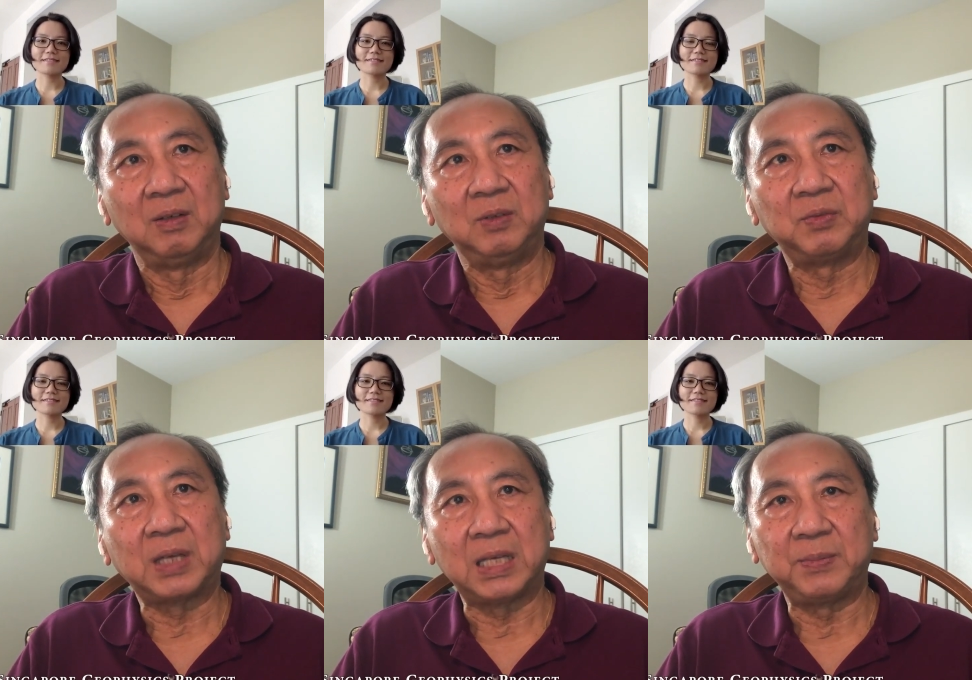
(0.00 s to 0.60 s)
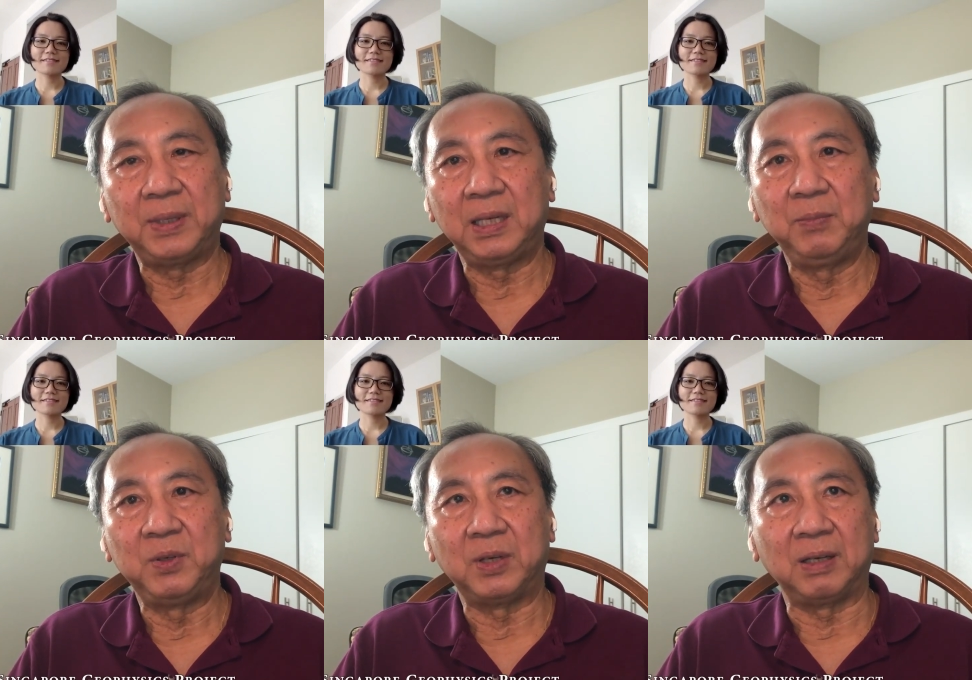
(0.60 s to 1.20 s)
Speaker 1: with seismic
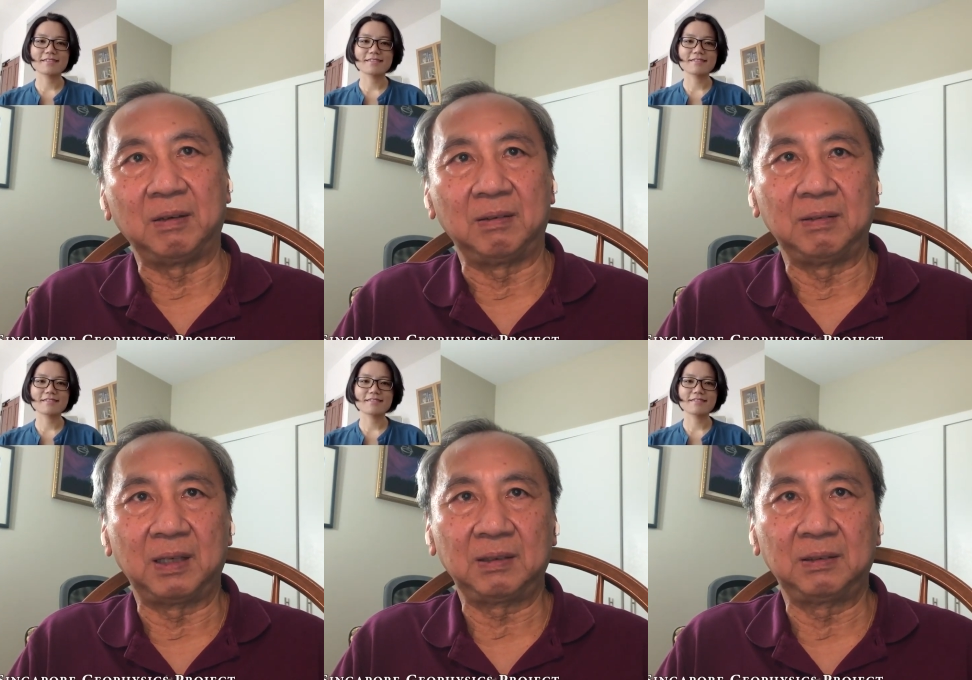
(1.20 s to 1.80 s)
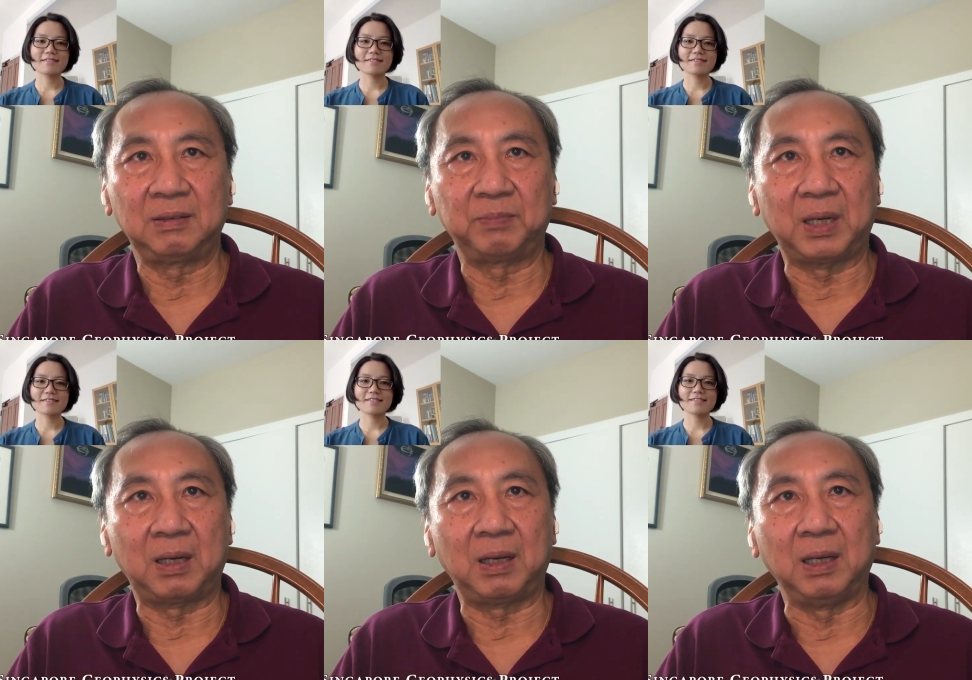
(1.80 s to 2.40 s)
imaging conducted
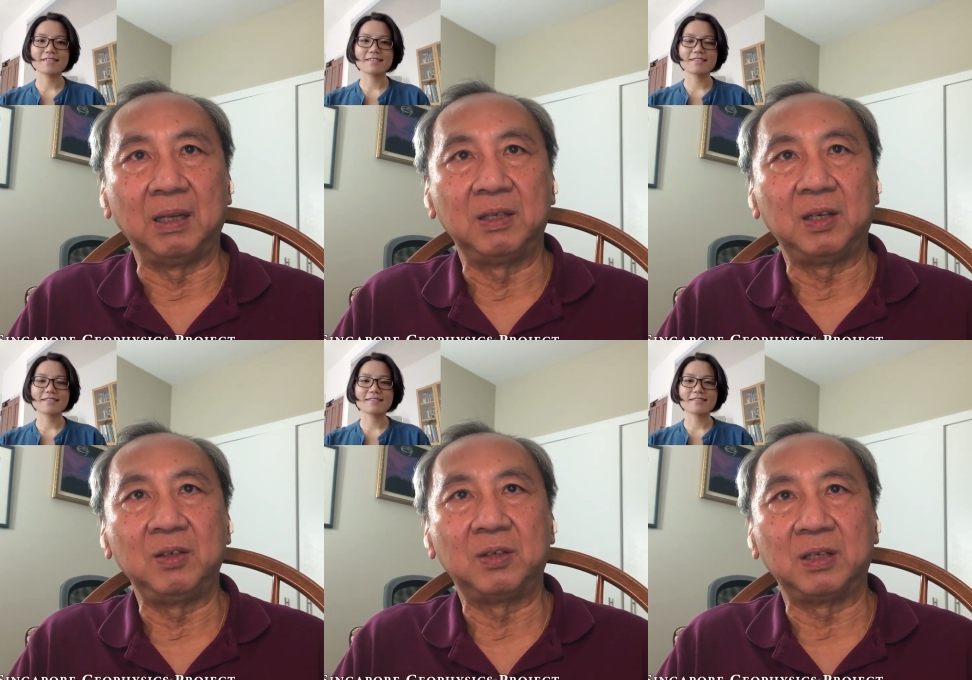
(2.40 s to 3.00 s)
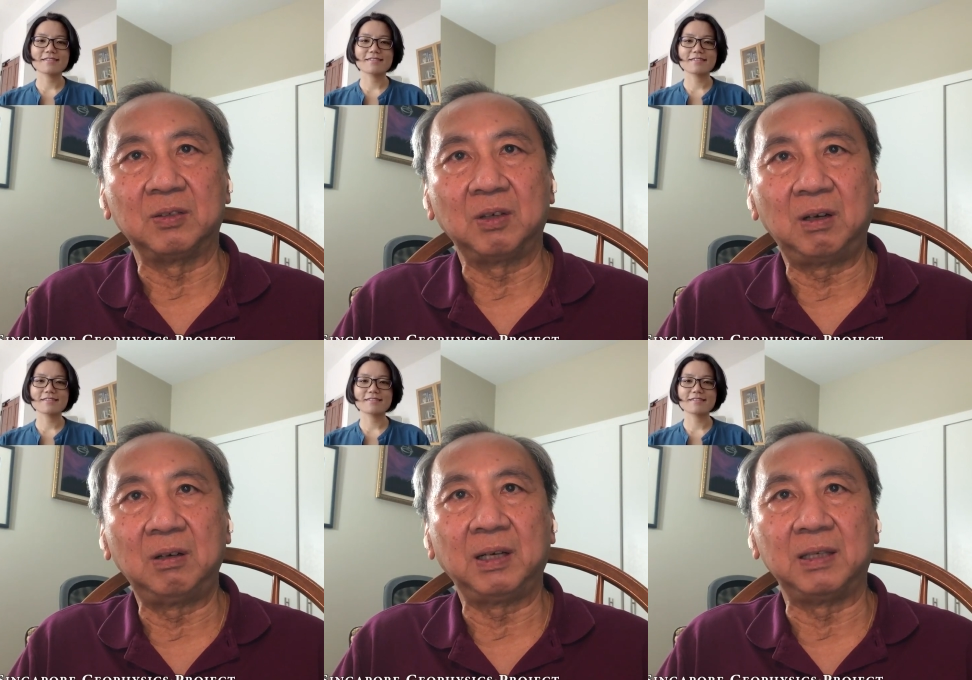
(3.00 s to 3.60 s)
by Xinjing
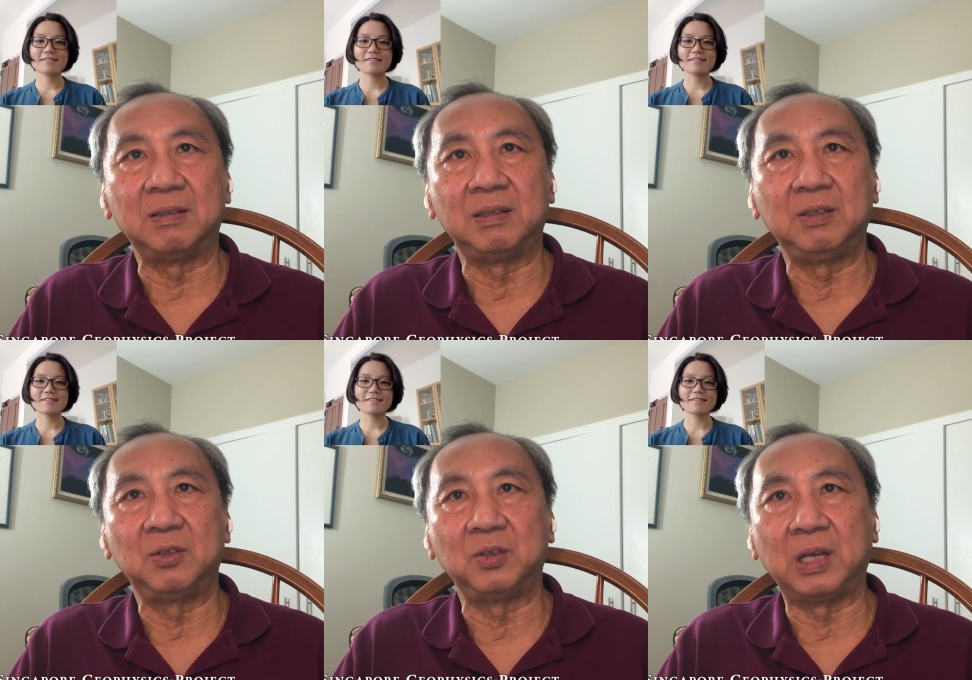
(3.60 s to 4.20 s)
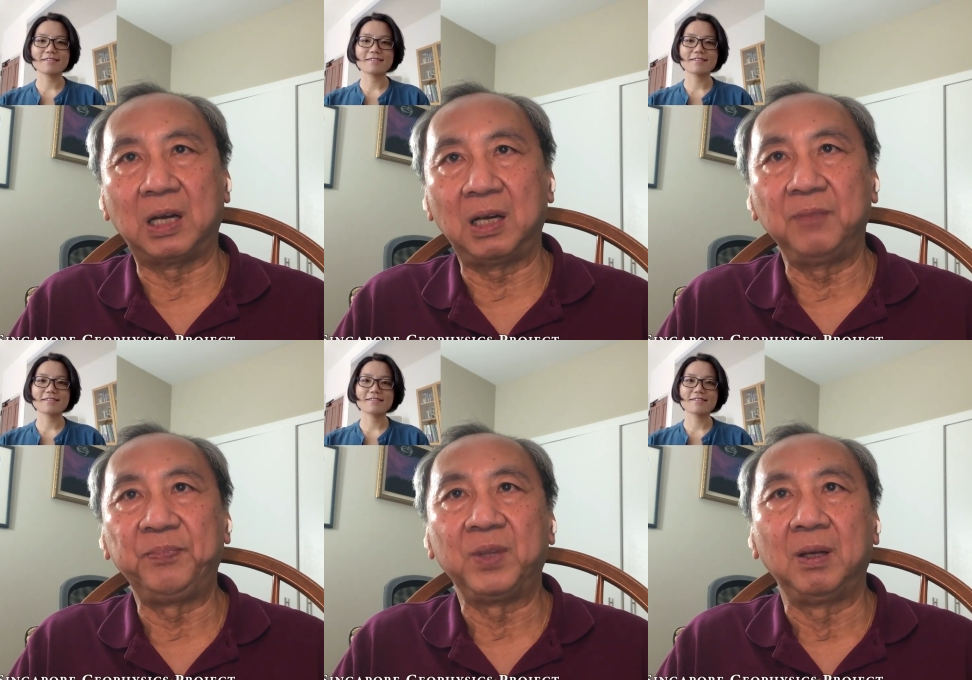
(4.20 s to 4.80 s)
Song and Zhi Zhong Yang
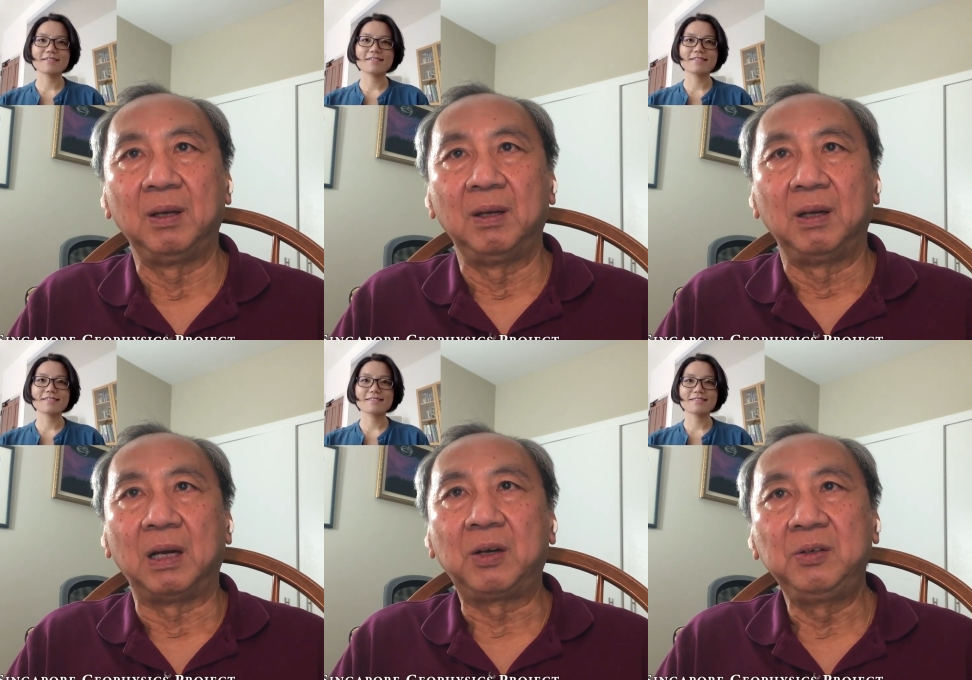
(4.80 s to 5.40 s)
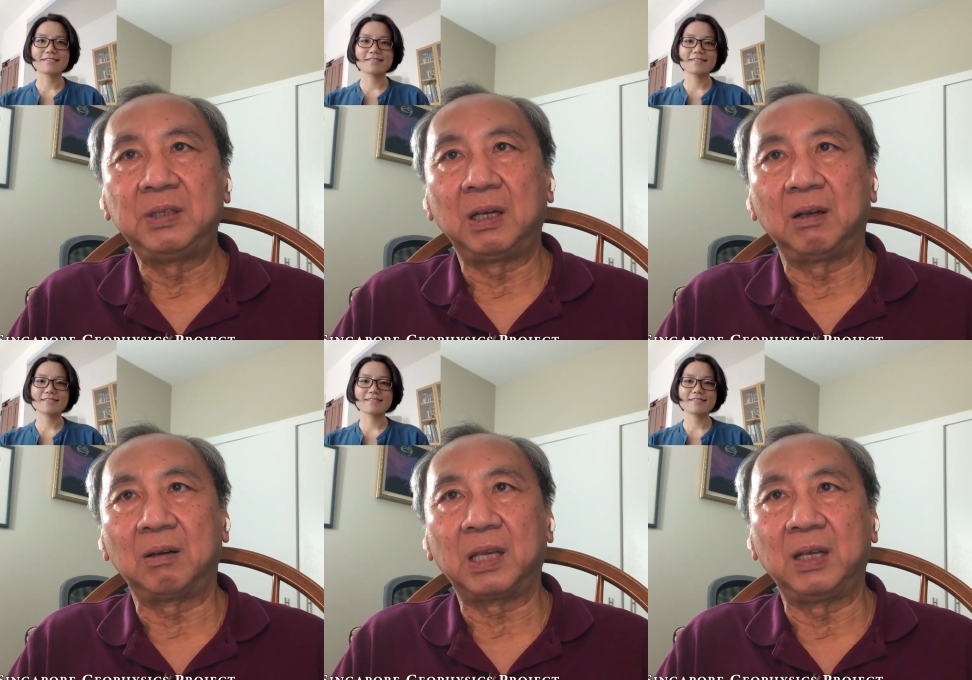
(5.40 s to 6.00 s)
acoustic
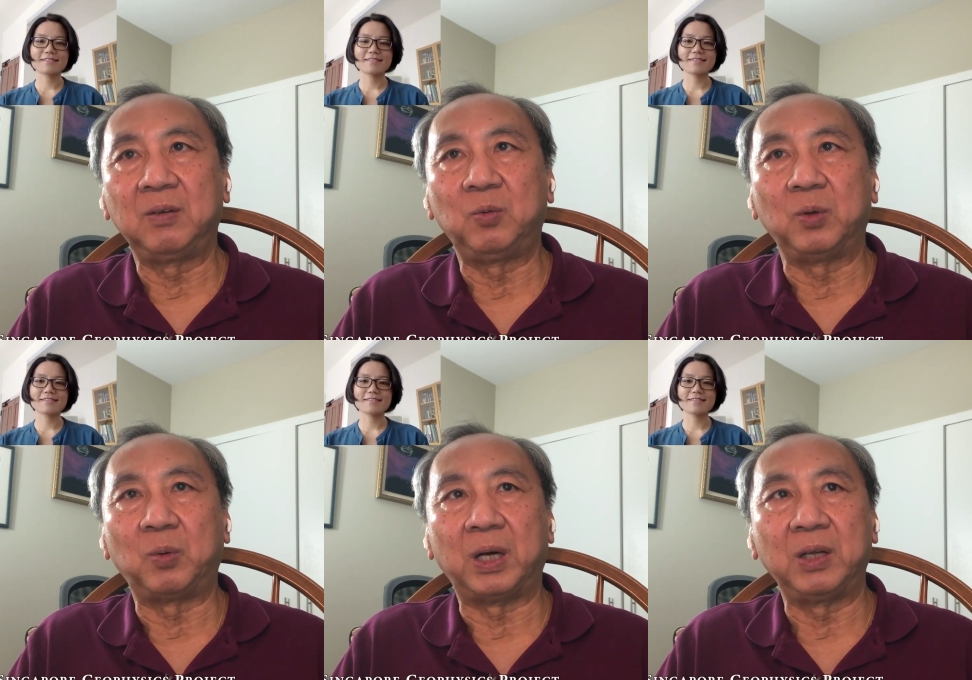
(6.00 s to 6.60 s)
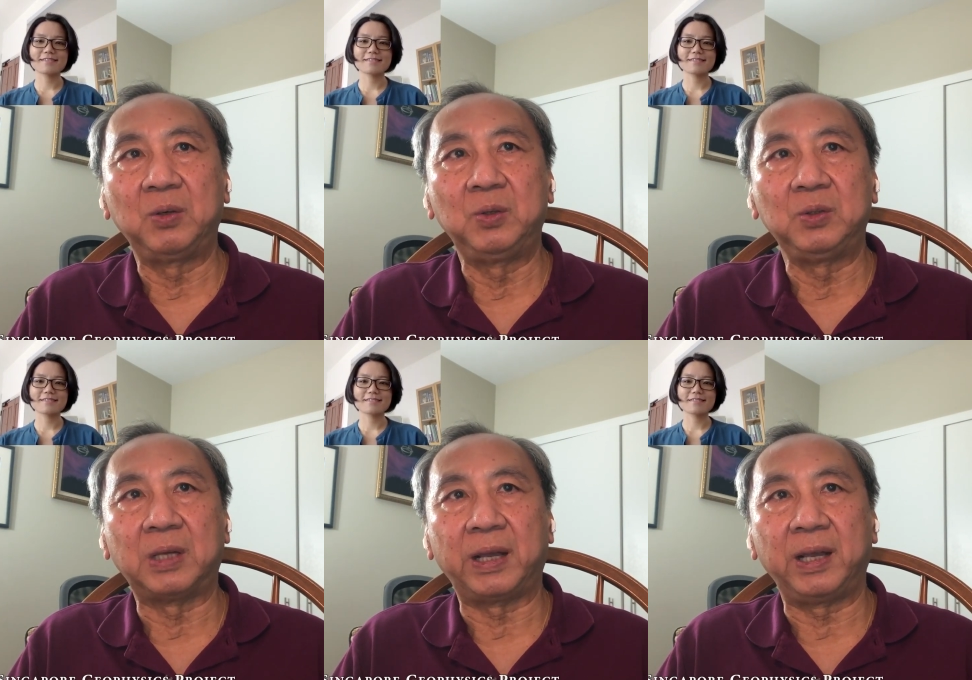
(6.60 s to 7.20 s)
logging with Hai Gu
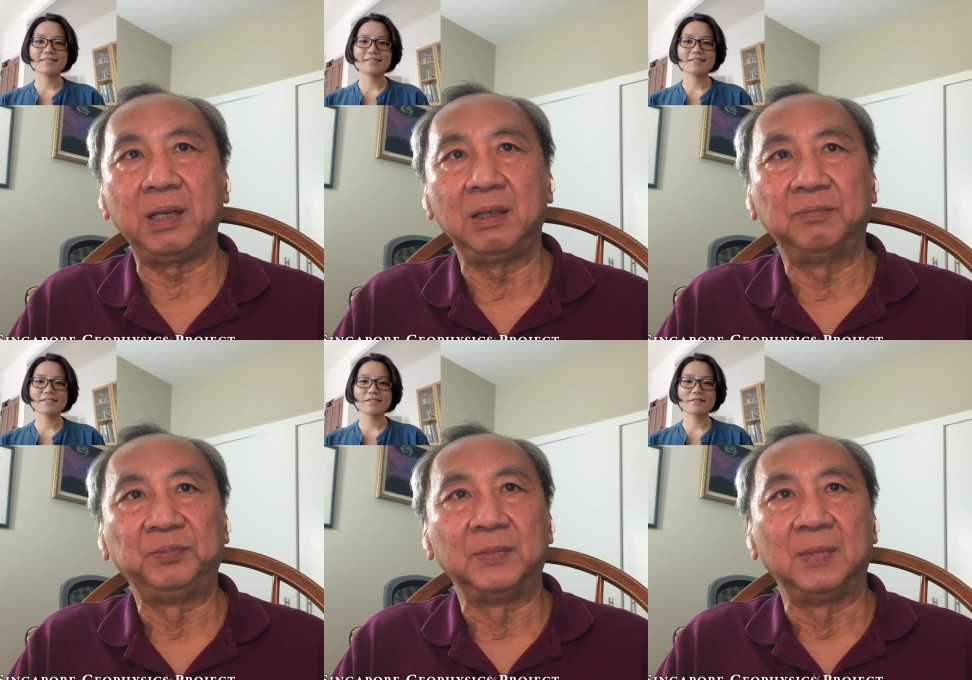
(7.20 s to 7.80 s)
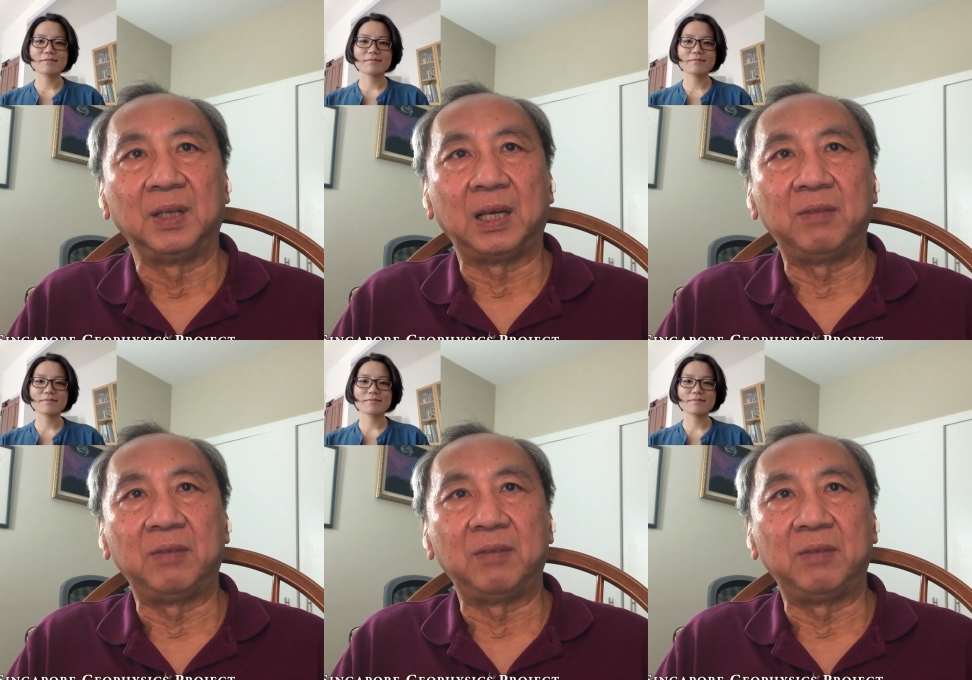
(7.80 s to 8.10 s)
Tang, and